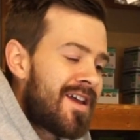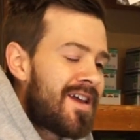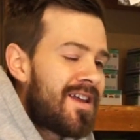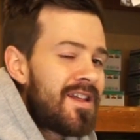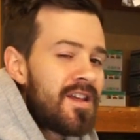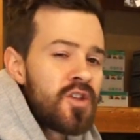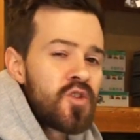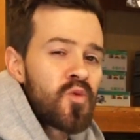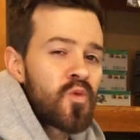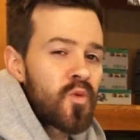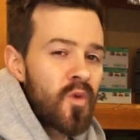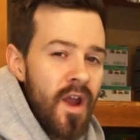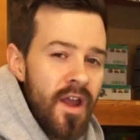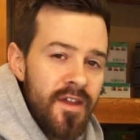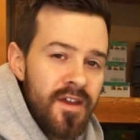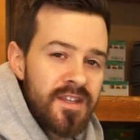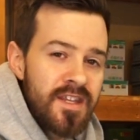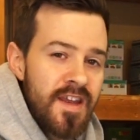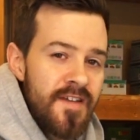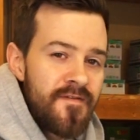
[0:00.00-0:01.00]
it is
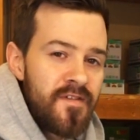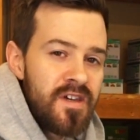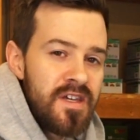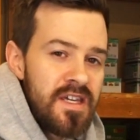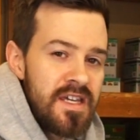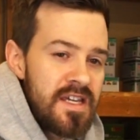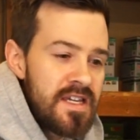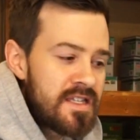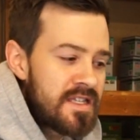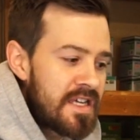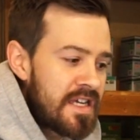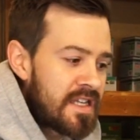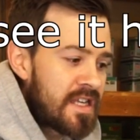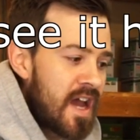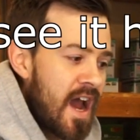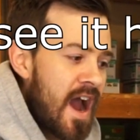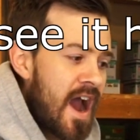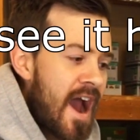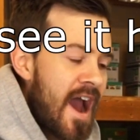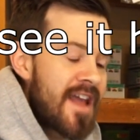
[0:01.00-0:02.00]
relatively easy to
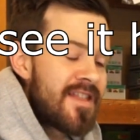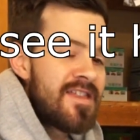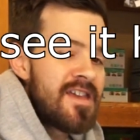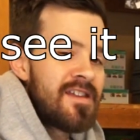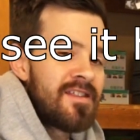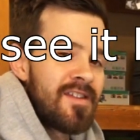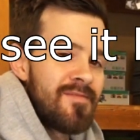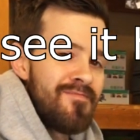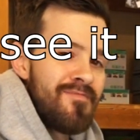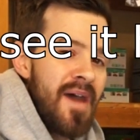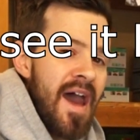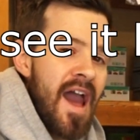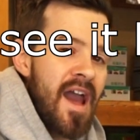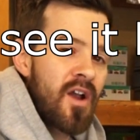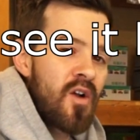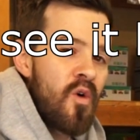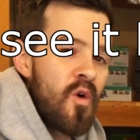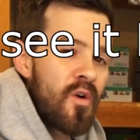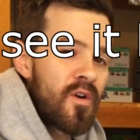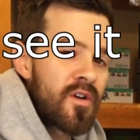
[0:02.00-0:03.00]
hide these in back
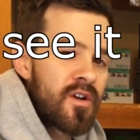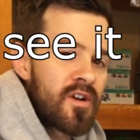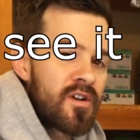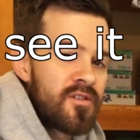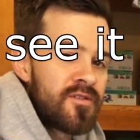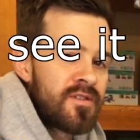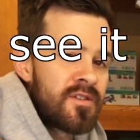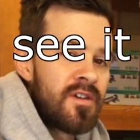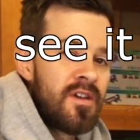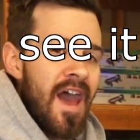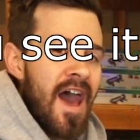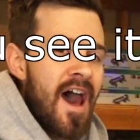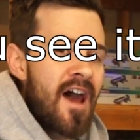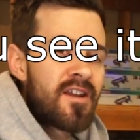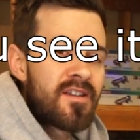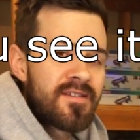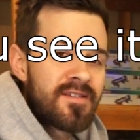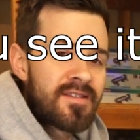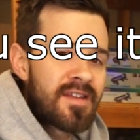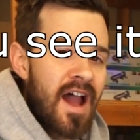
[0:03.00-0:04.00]
corners, out
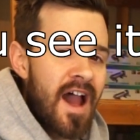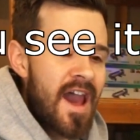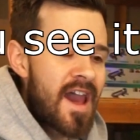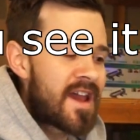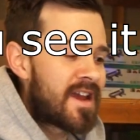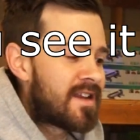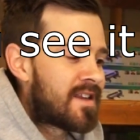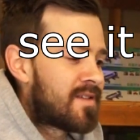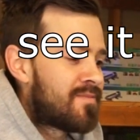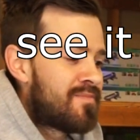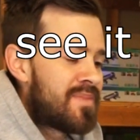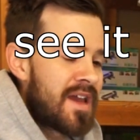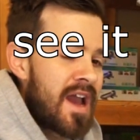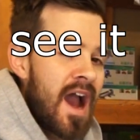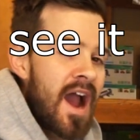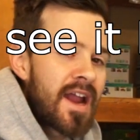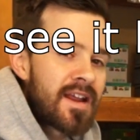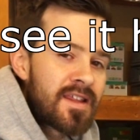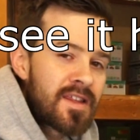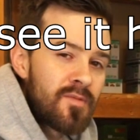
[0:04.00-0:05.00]
of sight,
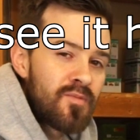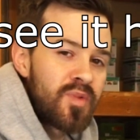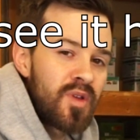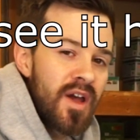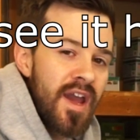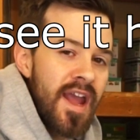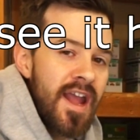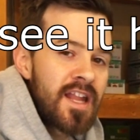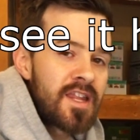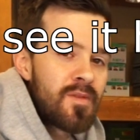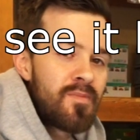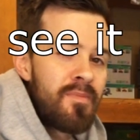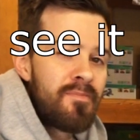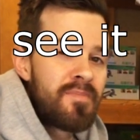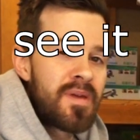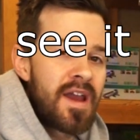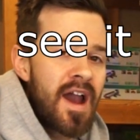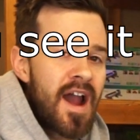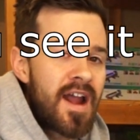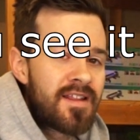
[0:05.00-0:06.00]
behind some plants,
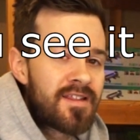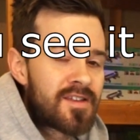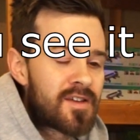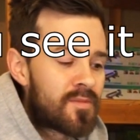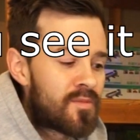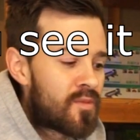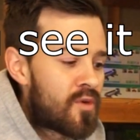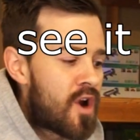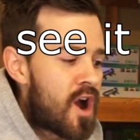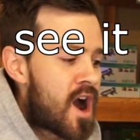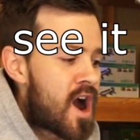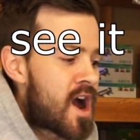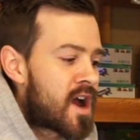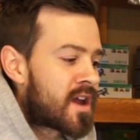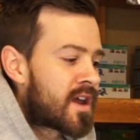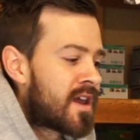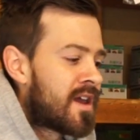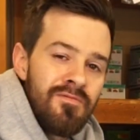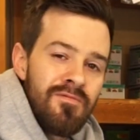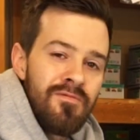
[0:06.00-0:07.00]
behind some
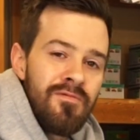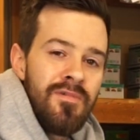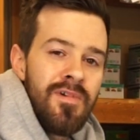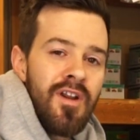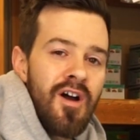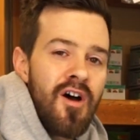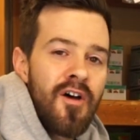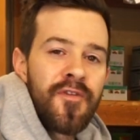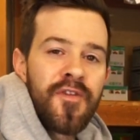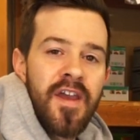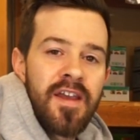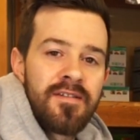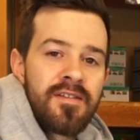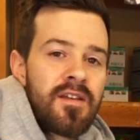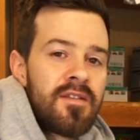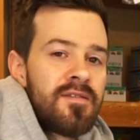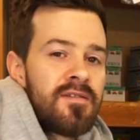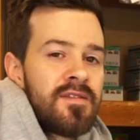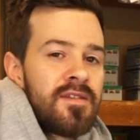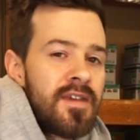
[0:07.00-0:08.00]
rock. When all things
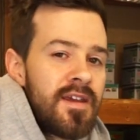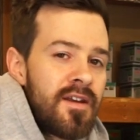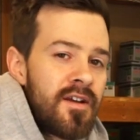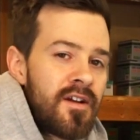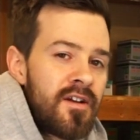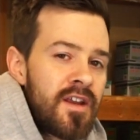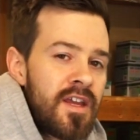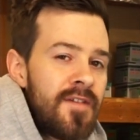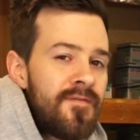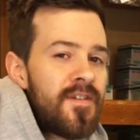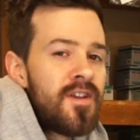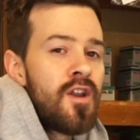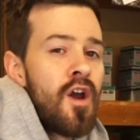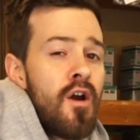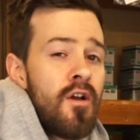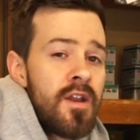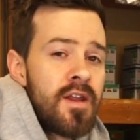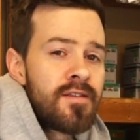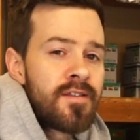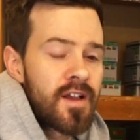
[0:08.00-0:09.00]
considered, even
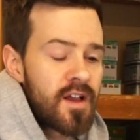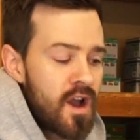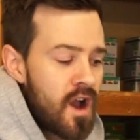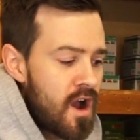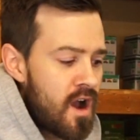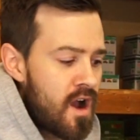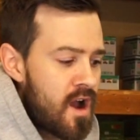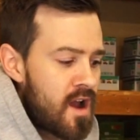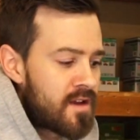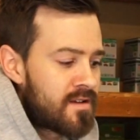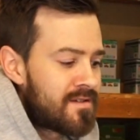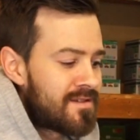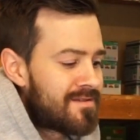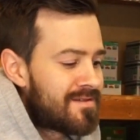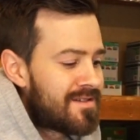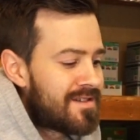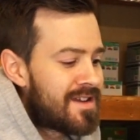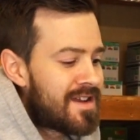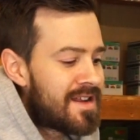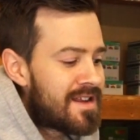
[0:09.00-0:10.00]
though it is a con,
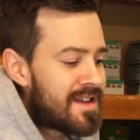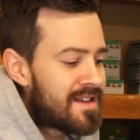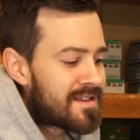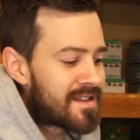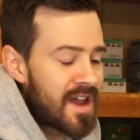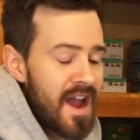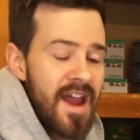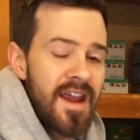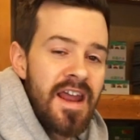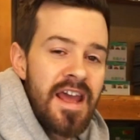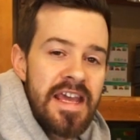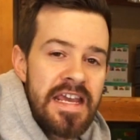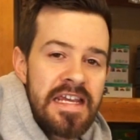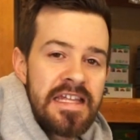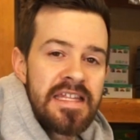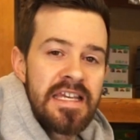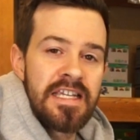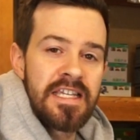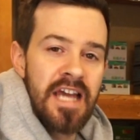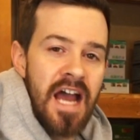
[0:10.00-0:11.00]
it is kind of
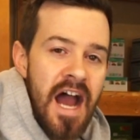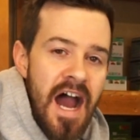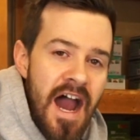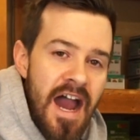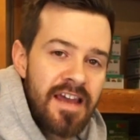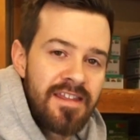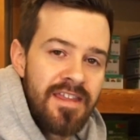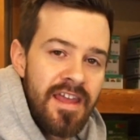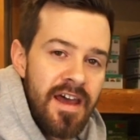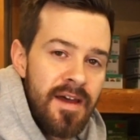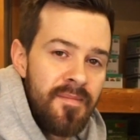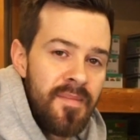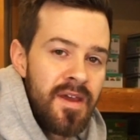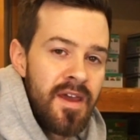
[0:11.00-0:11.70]
easy to hide them.